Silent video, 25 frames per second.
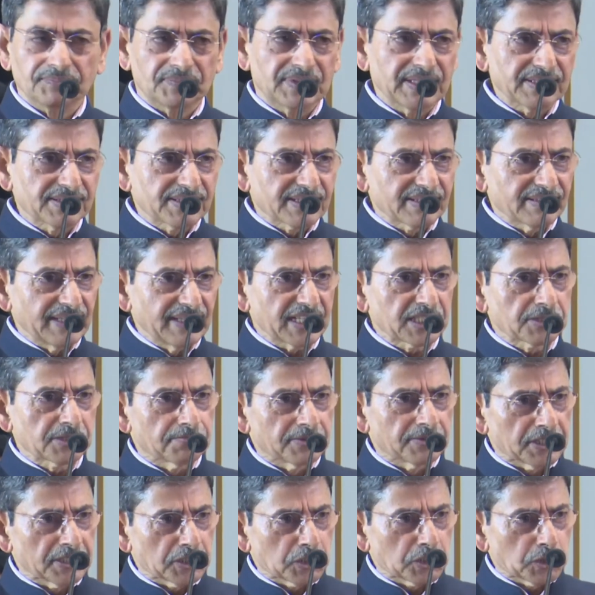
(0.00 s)
This
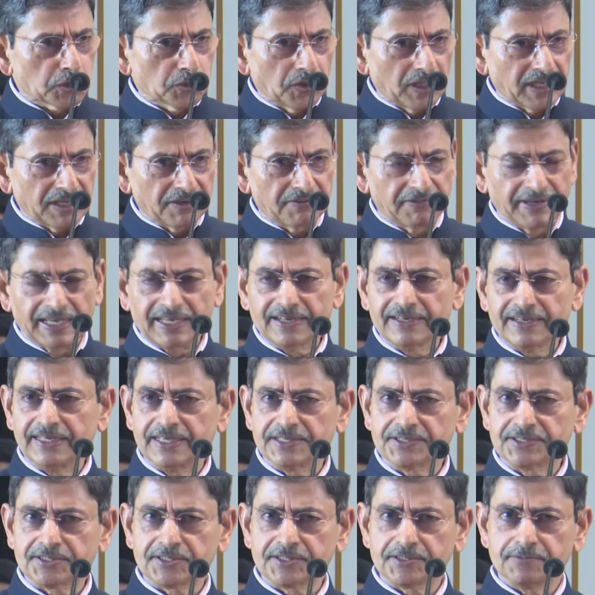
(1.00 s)
spiritual
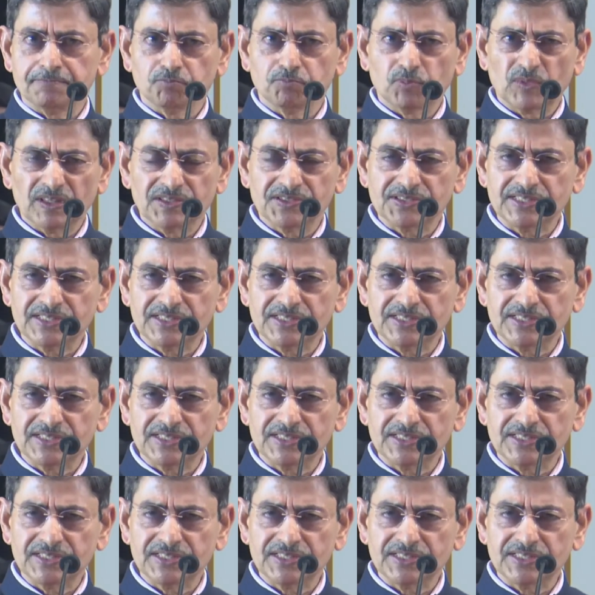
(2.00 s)
awareness,